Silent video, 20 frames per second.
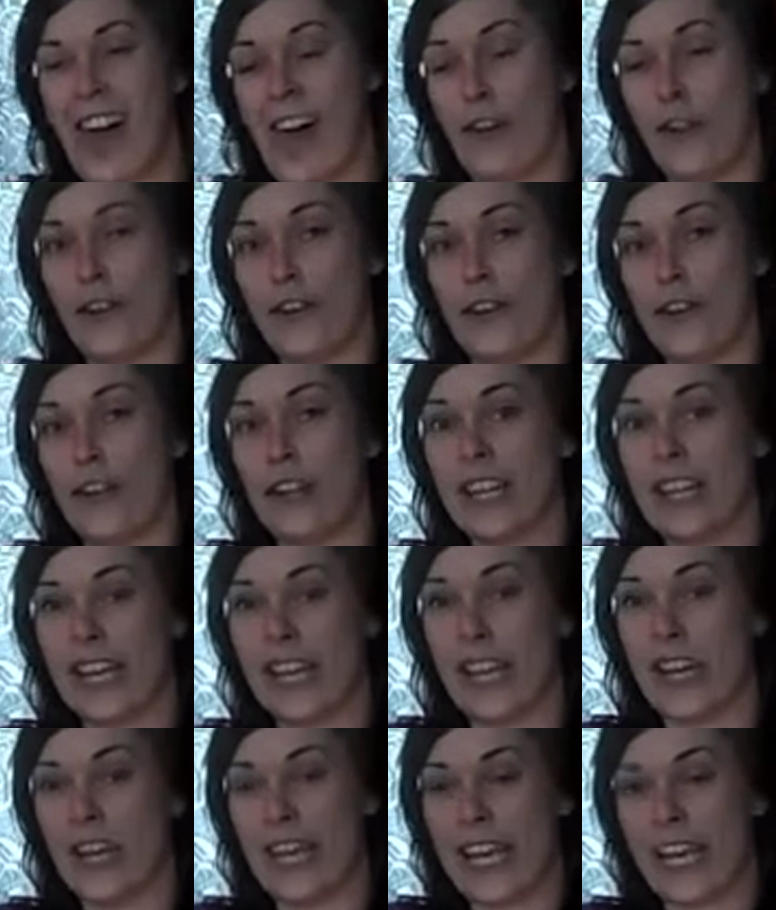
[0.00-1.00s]
if you're
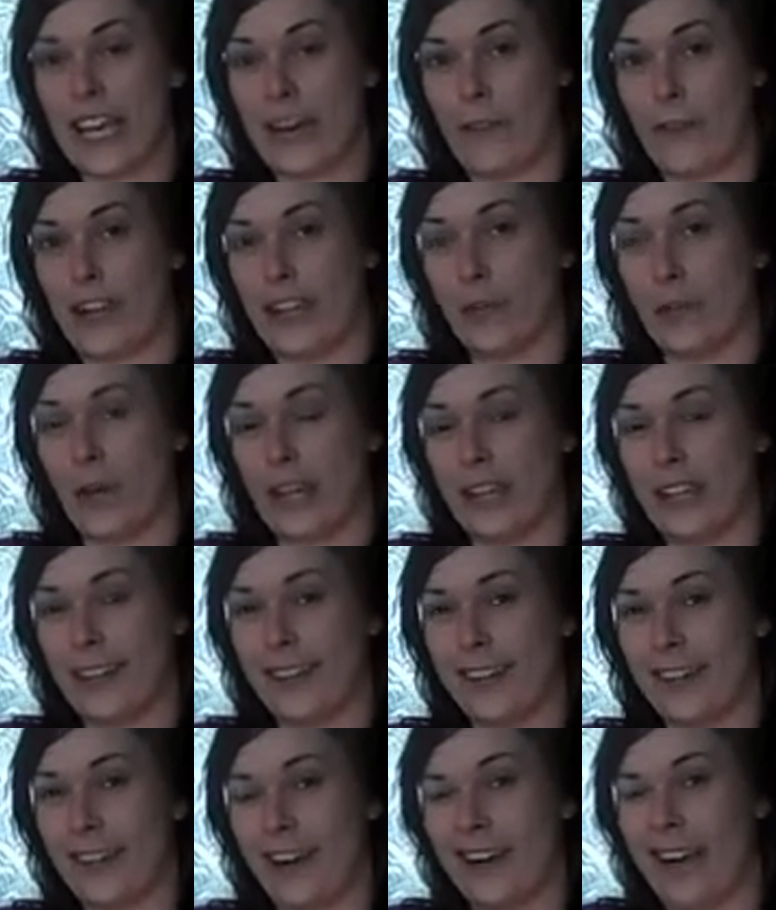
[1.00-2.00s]
really lucky, find one
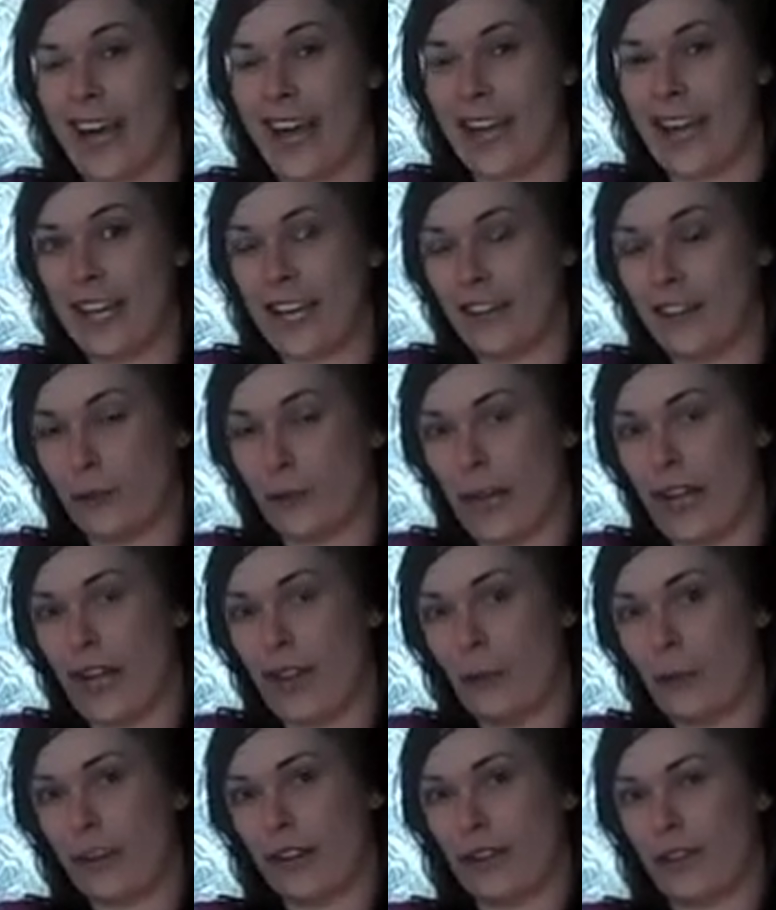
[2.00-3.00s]
that's organic as
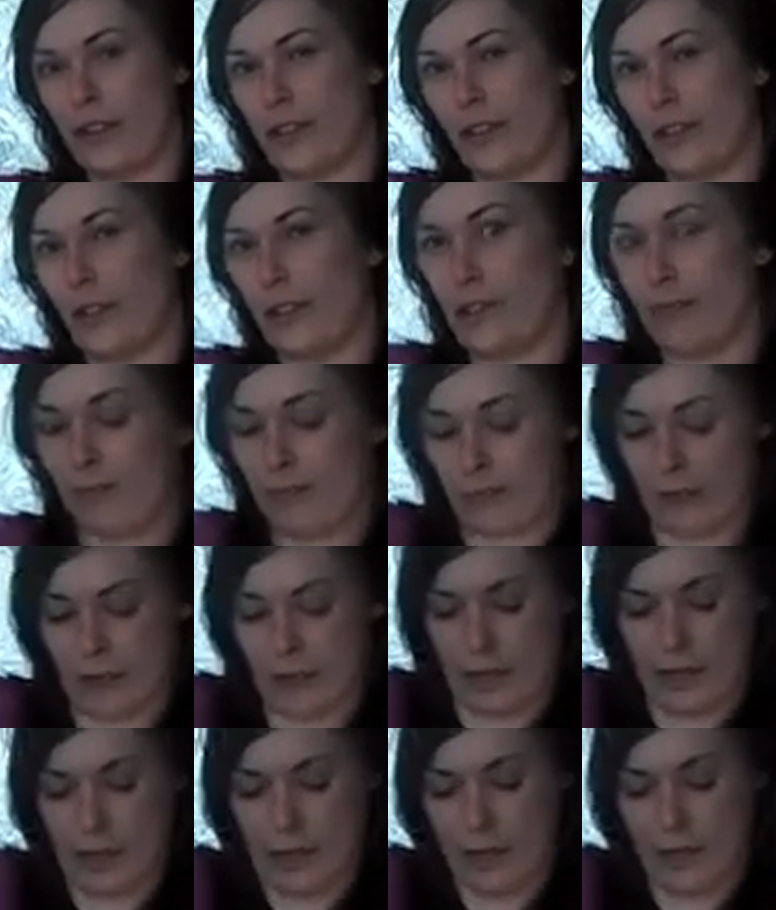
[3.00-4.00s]
well, which is
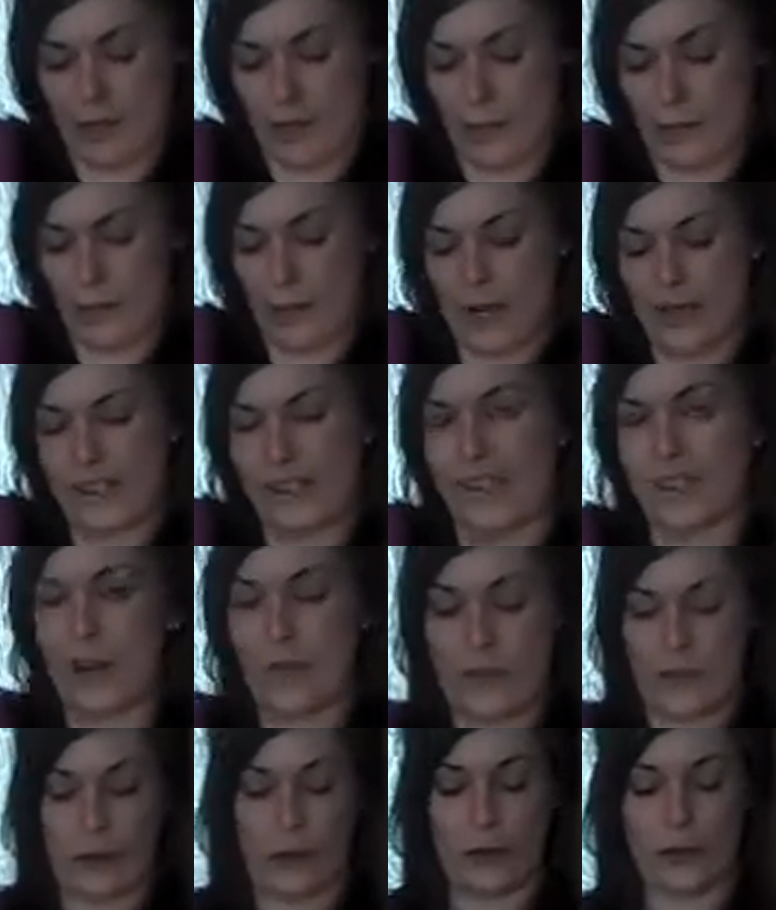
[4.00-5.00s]
pretty
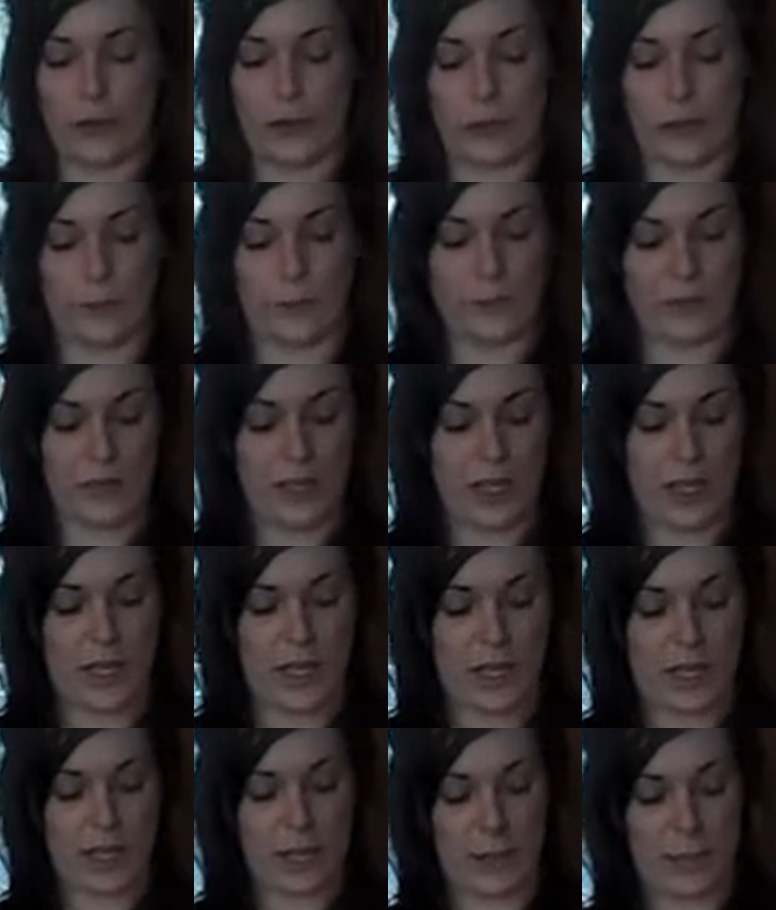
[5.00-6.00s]
tough. And also
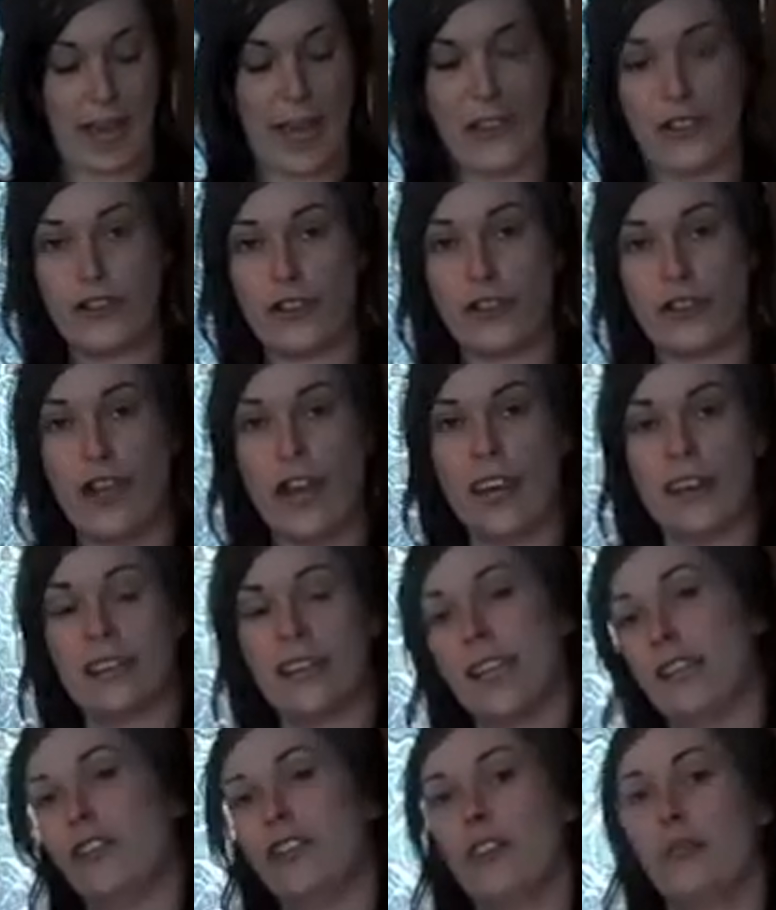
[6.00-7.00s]
the
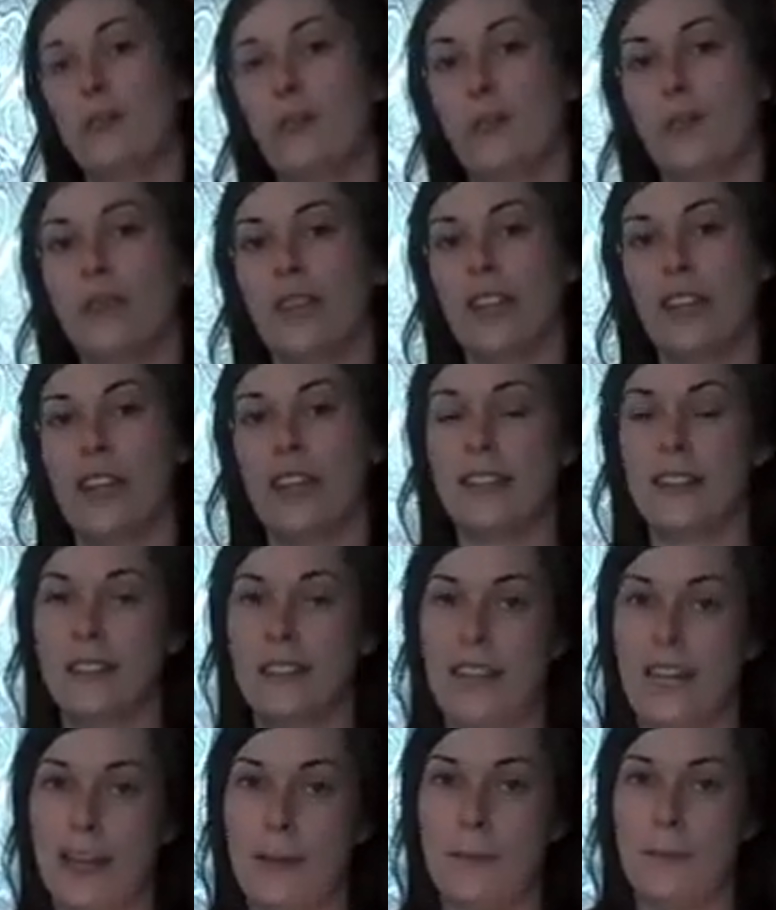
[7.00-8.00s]
pasteurisation process
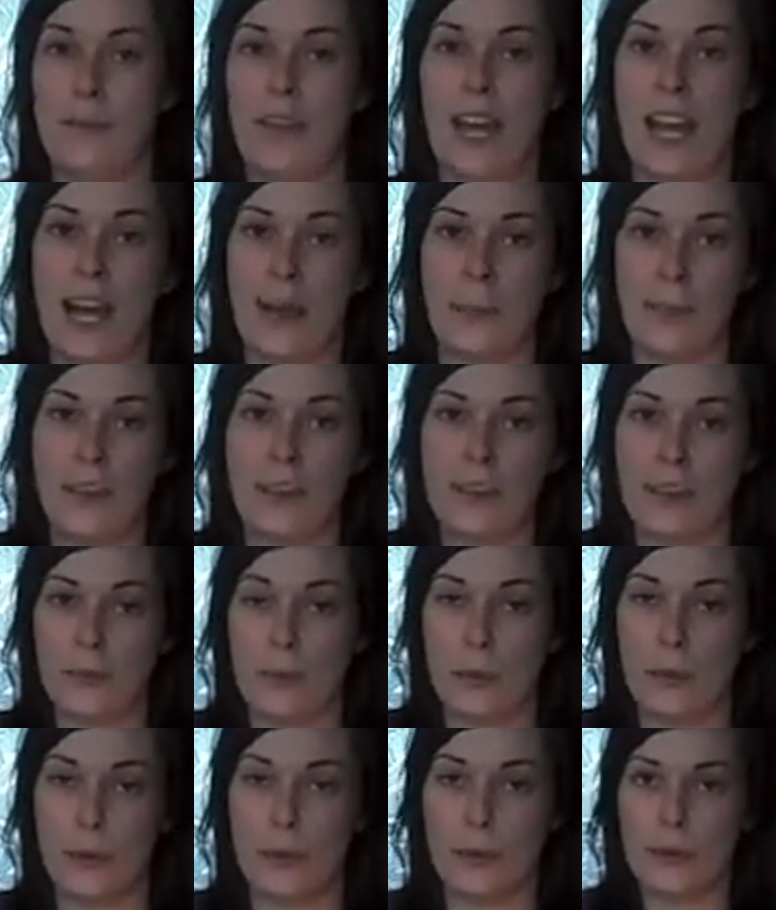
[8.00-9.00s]
that happens
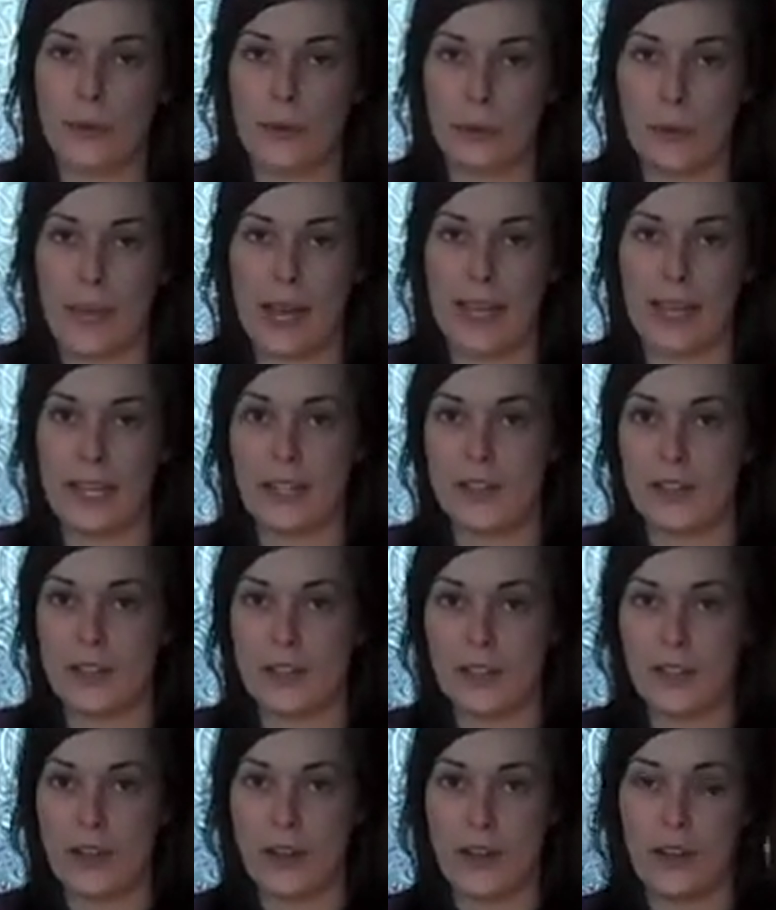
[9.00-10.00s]
in most
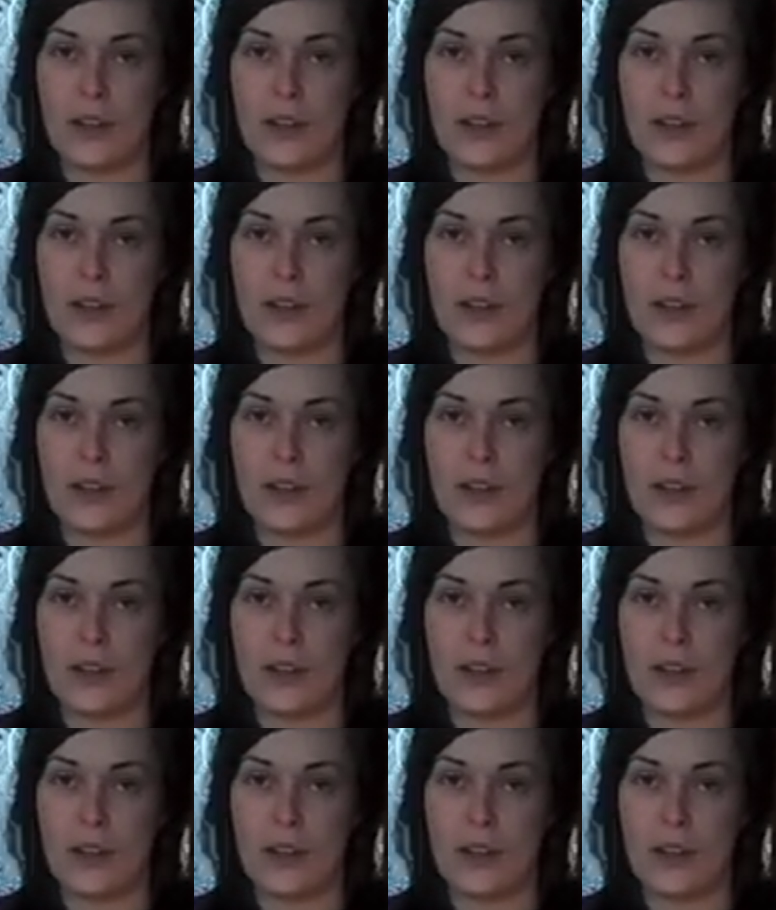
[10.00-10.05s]
packaged